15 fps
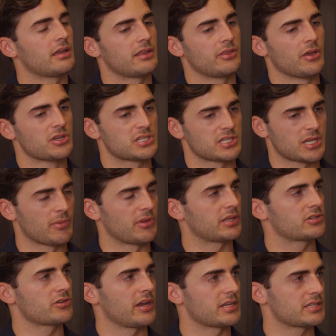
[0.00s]
Those are some of
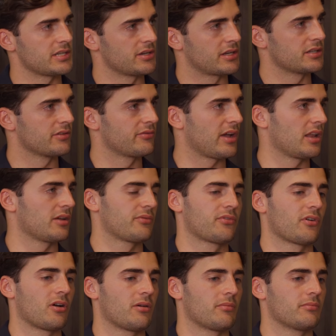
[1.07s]
the traits that you can develop
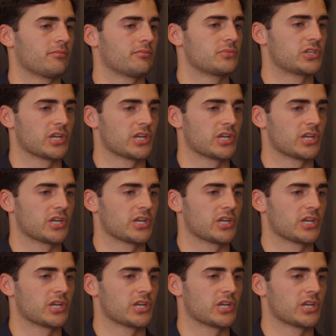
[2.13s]
from